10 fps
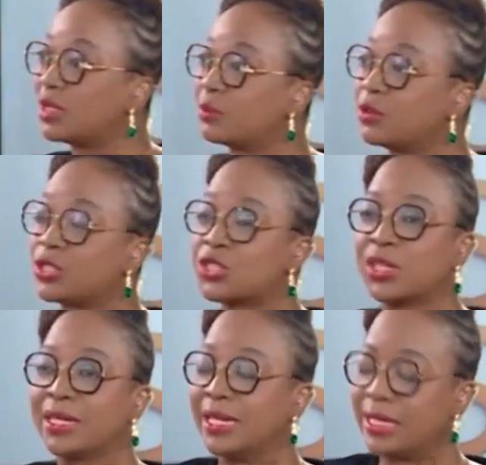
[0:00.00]
the
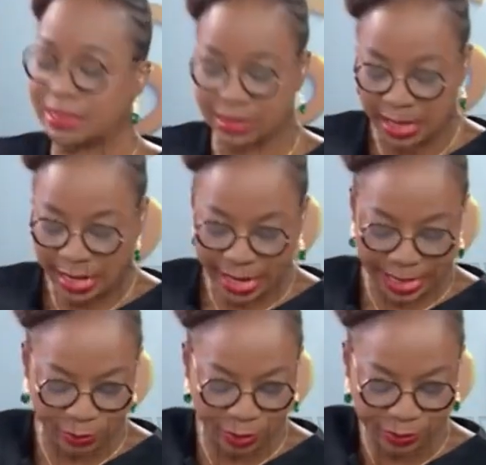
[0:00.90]
position is
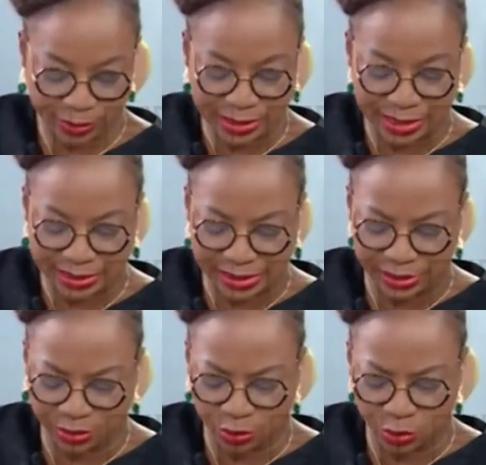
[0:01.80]
and what precisely,
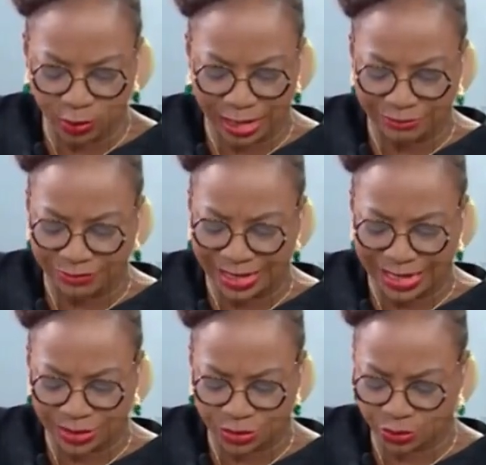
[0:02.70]
you know, could have
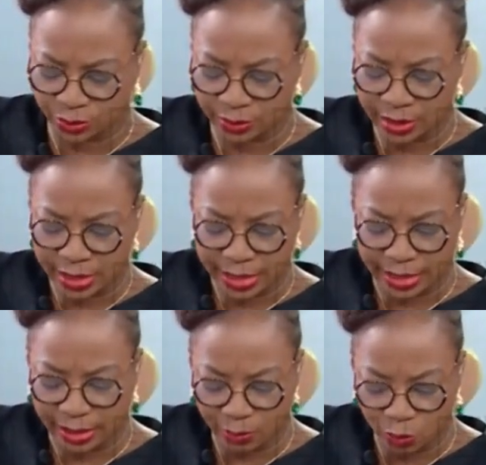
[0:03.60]
led to
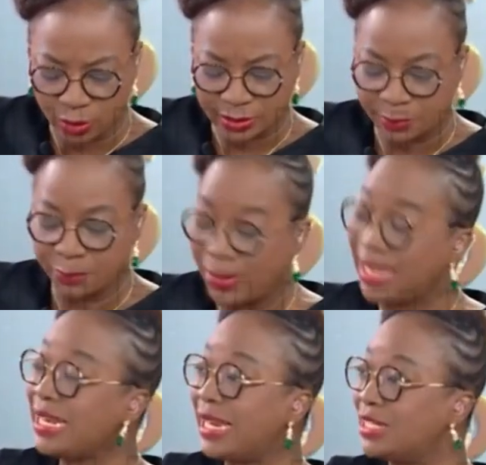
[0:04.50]
what
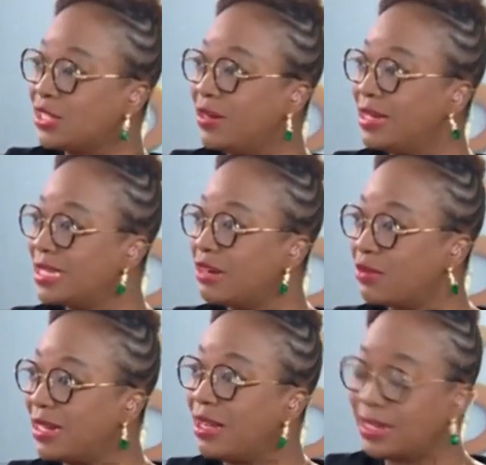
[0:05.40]
many Nigerians have
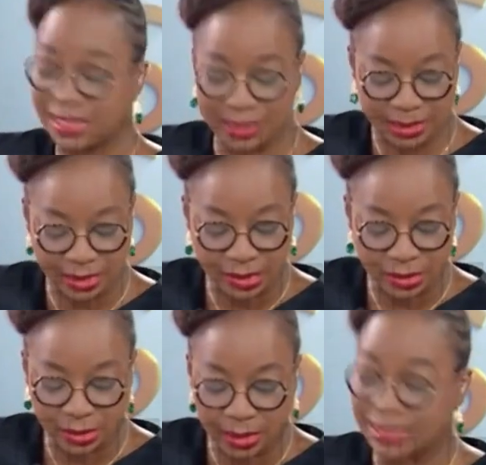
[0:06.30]
regarded as an insult. No, but for